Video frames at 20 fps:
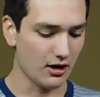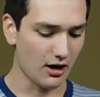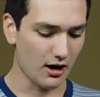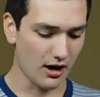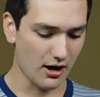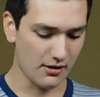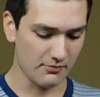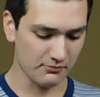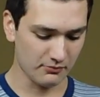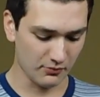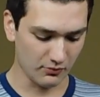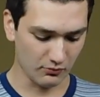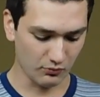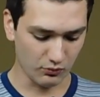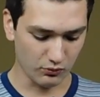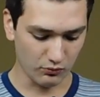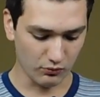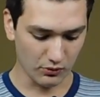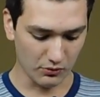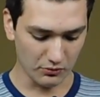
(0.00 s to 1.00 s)
Um,
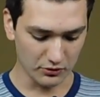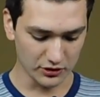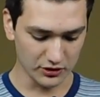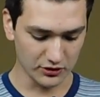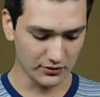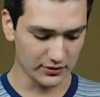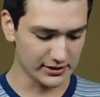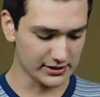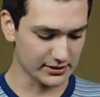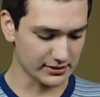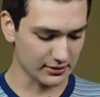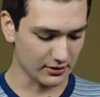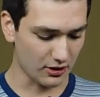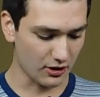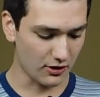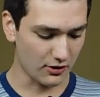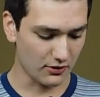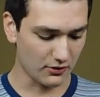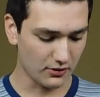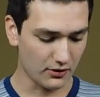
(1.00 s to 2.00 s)
what we'll do is
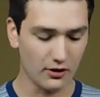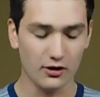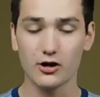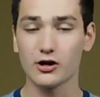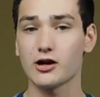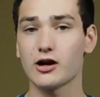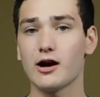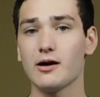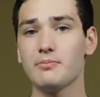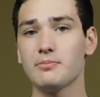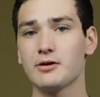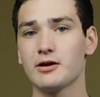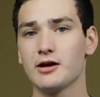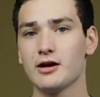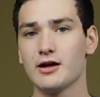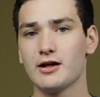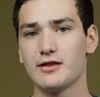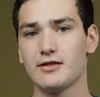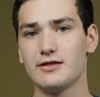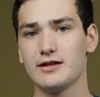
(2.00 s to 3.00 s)
I'll hook up
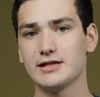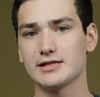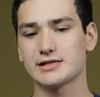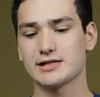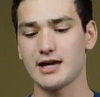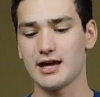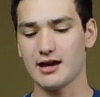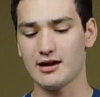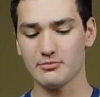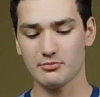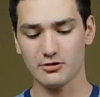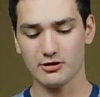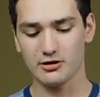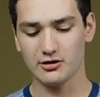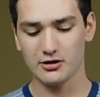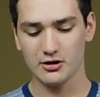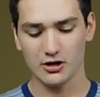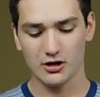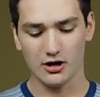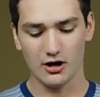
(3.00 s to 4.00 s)
this
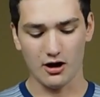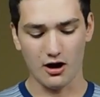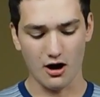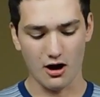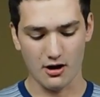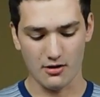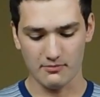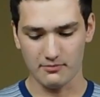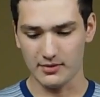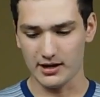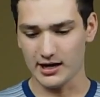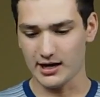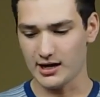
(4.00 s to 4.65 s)
camera um,